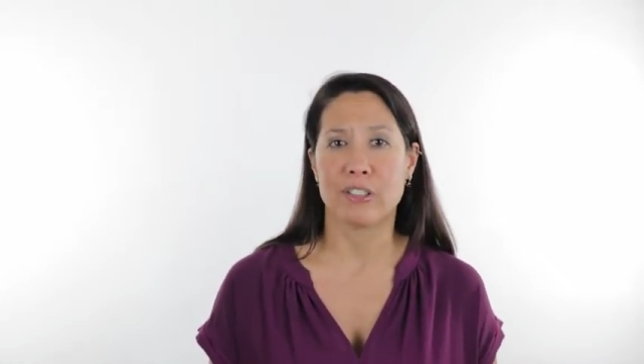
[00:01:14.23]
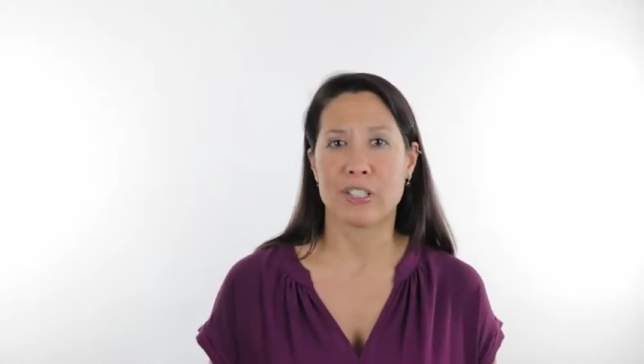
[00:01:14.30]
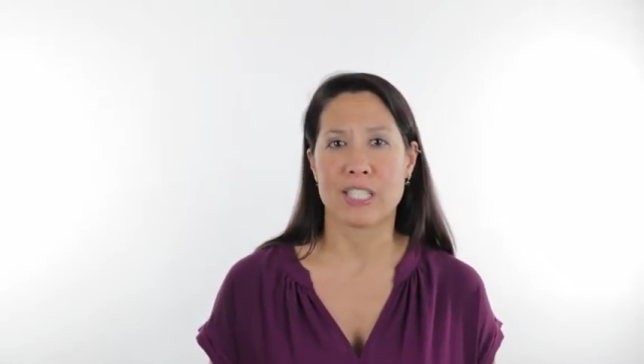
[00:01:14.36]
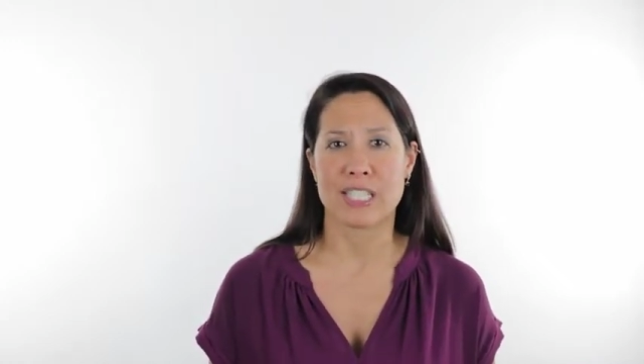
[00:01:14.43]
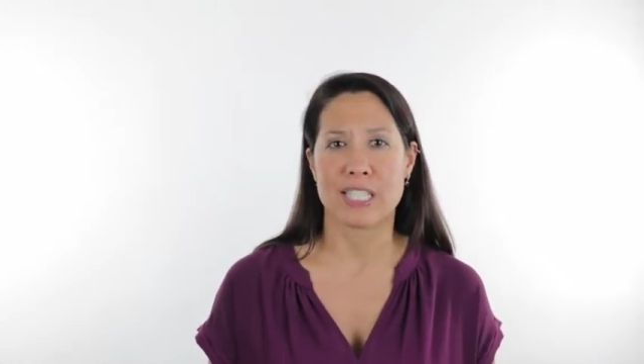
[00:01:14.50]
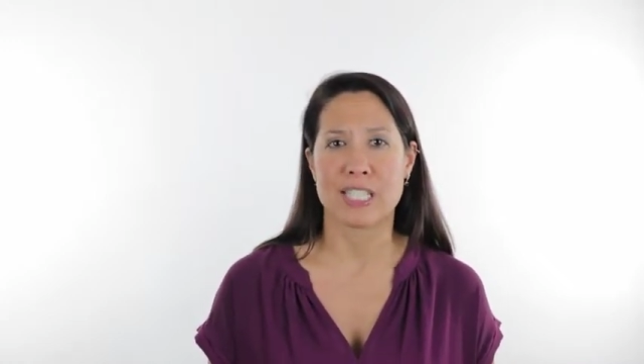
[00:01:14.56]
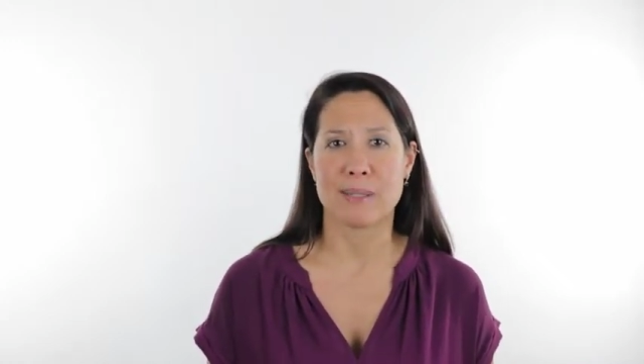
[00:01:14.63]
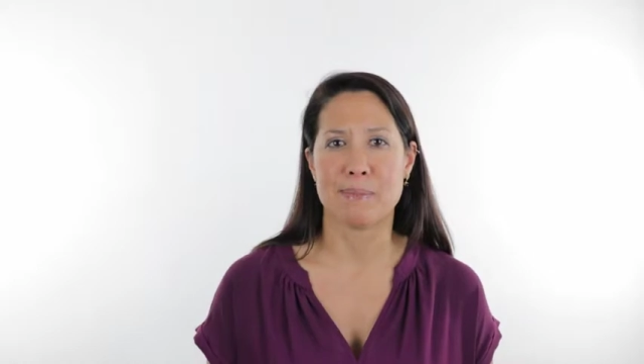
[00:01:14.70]

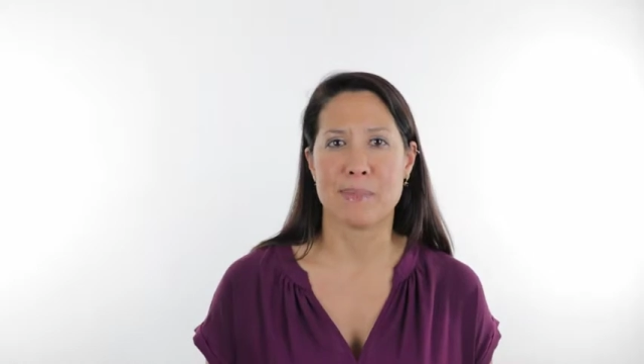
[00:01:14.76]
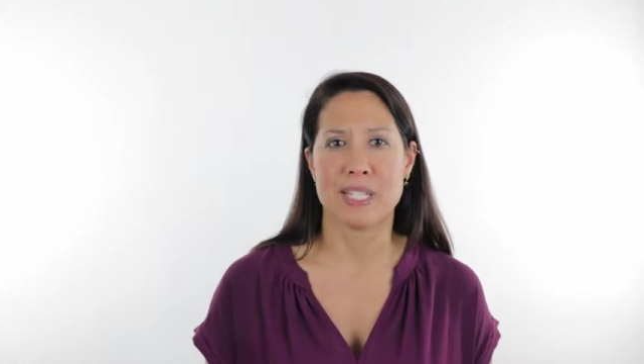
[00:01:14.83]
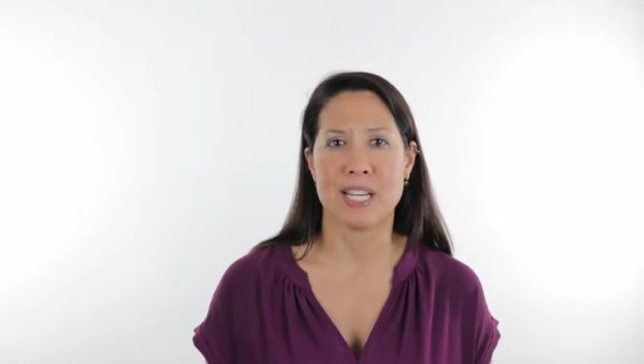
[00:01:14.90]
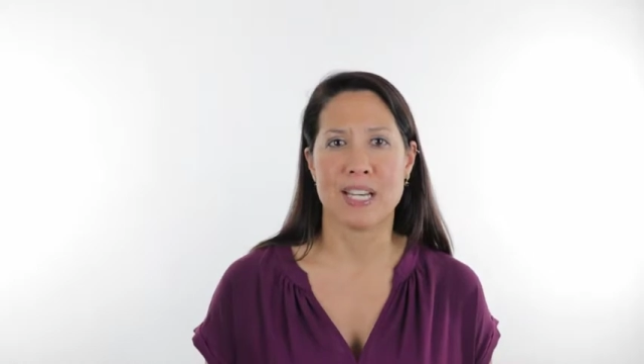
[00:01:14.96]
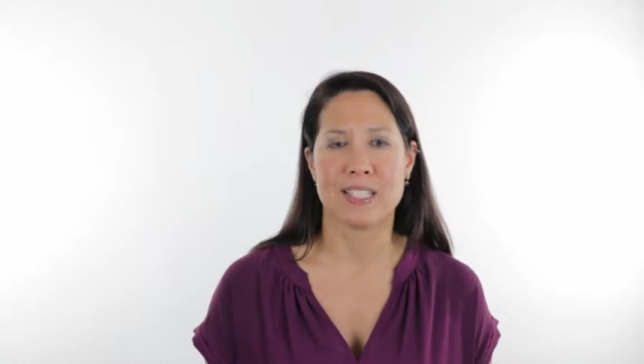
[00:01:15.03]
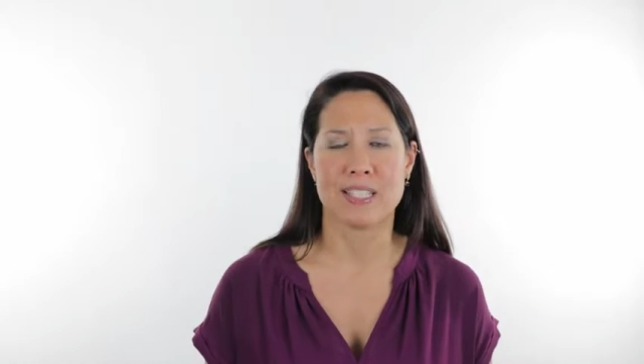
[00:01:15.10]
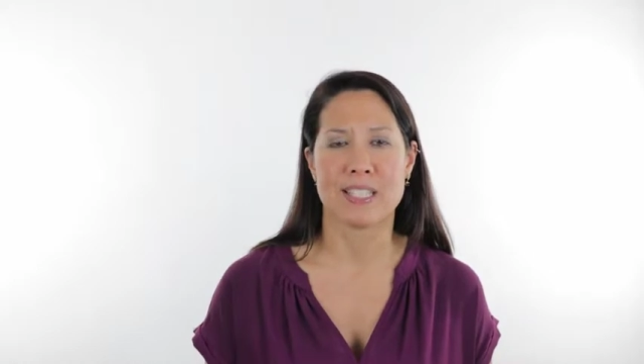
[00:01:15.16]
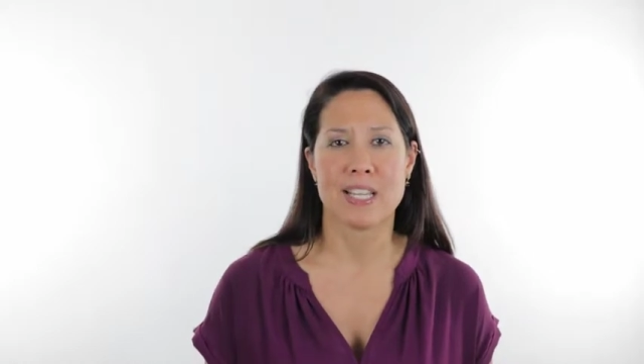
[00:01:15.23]
system
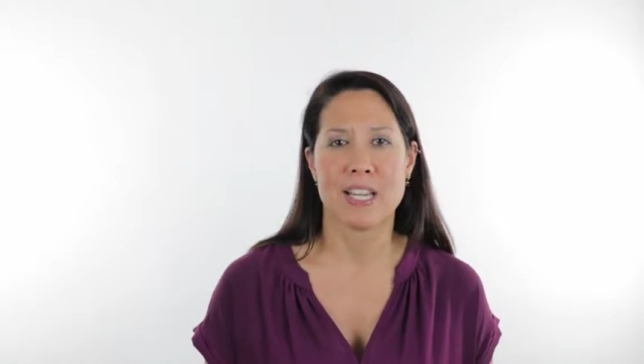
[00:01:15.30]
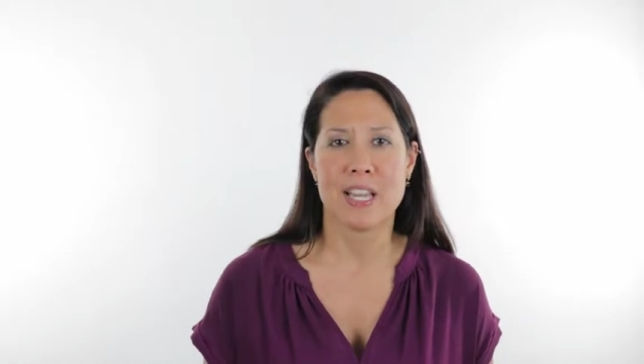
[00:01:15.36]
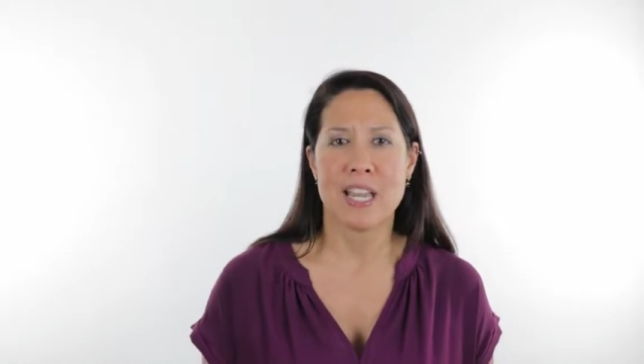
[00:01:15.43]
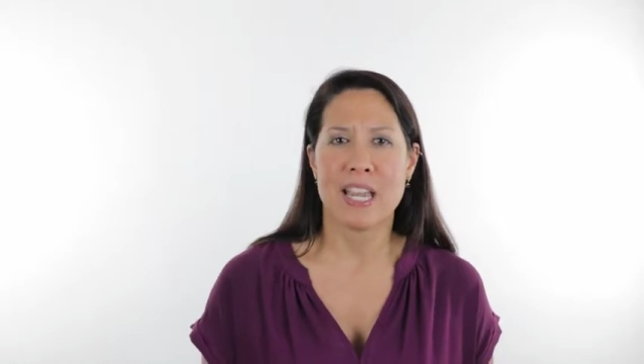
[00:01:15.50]
does.